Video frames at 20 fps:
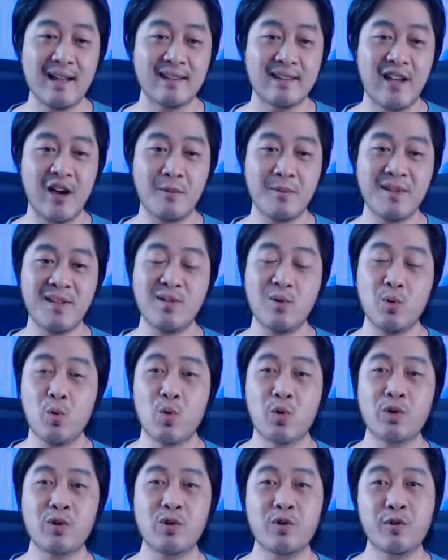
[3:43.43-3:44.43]
tell me
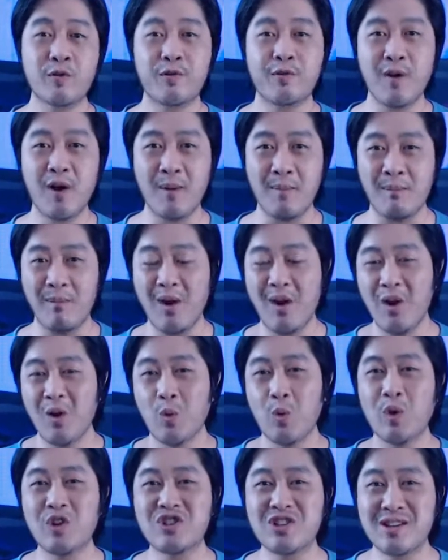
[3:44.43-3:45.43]
where you're from,
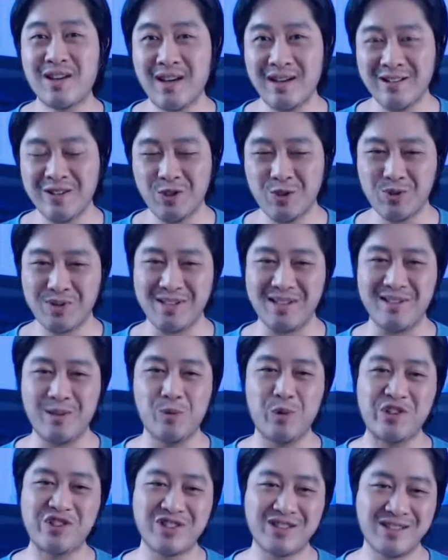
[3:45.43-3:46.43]
which country,
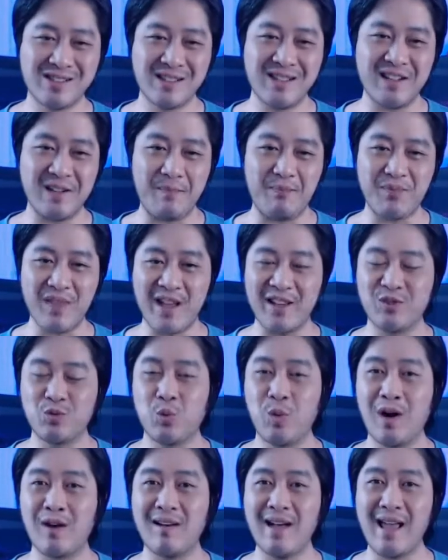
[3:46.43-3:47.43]
which city,
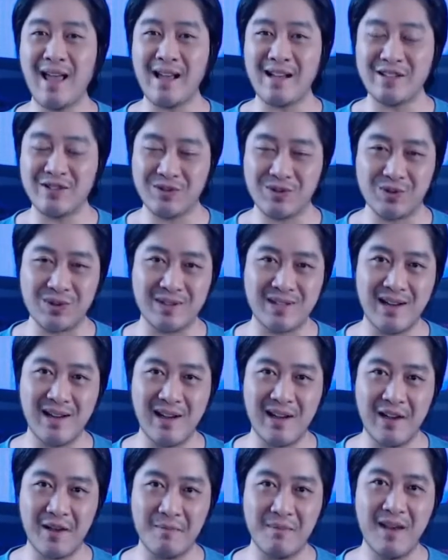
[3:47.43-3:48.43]
as well as your
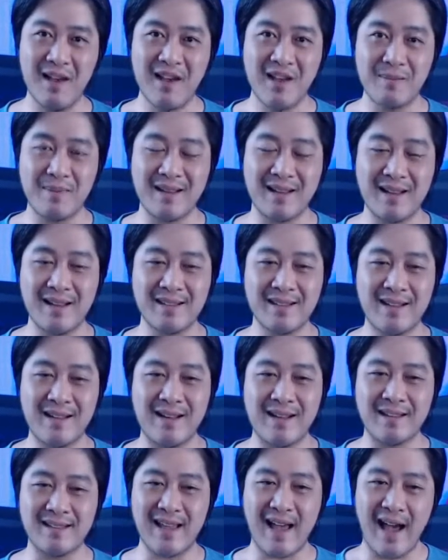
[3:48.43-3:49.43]
time, because
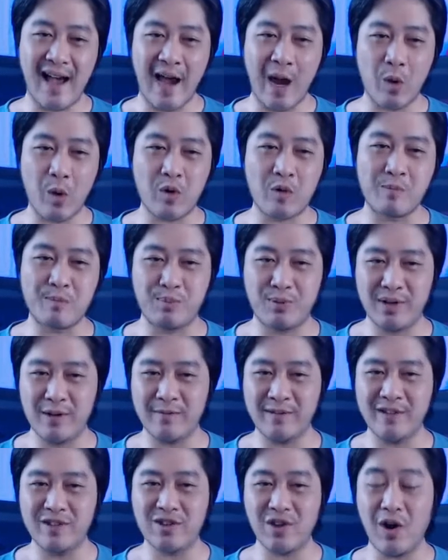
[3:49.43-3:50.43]
it is our
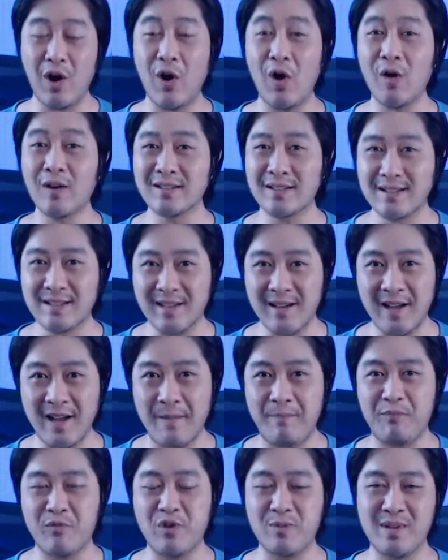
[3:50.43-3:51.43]
privilege all the
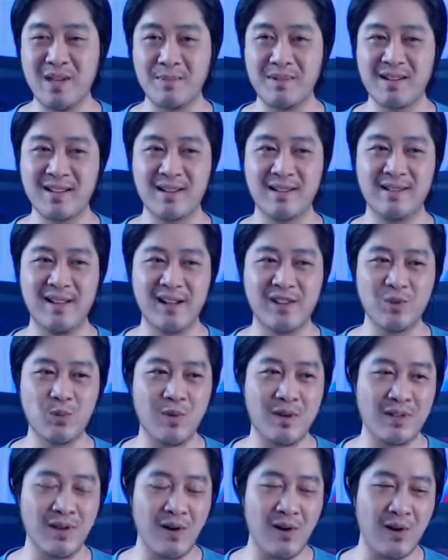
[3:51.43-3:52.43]
time to be able to connect
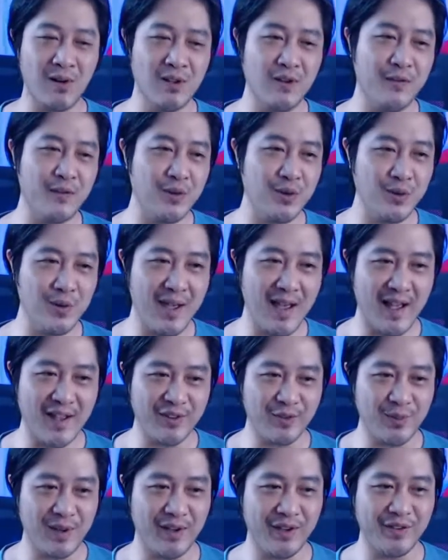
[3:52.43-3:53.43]
with all of you
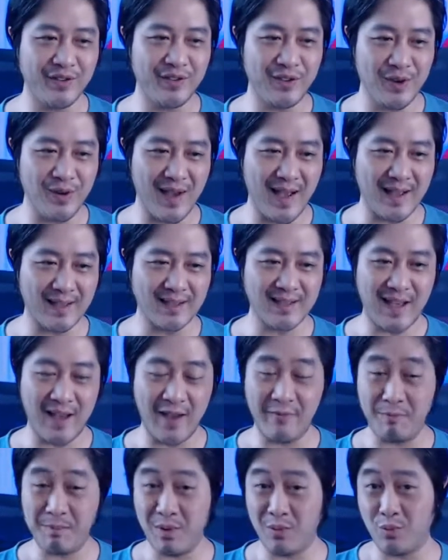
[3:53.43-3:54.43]
as well. So as
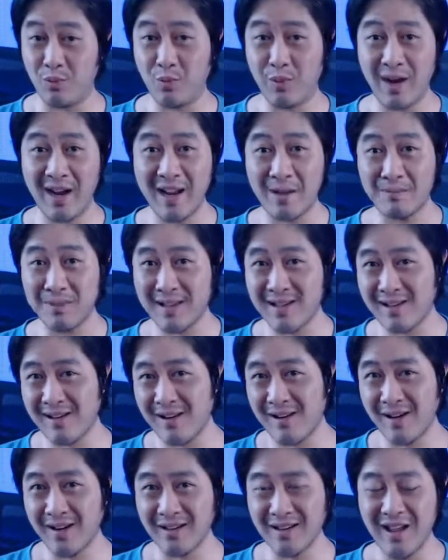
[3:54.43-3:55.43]
I've been rambling
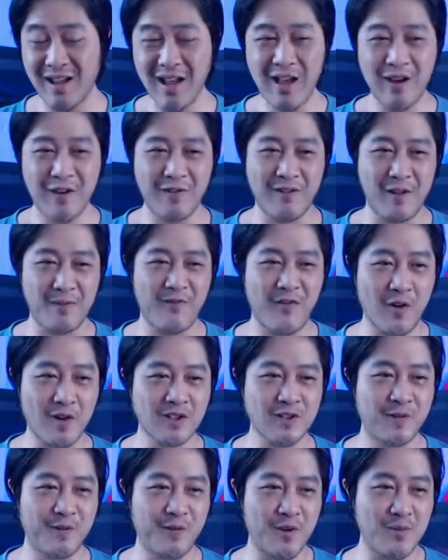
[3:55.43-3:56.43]
on for the
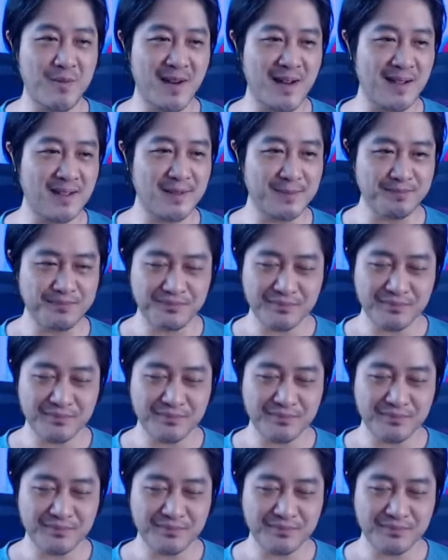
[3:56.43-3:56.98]
first few minutes,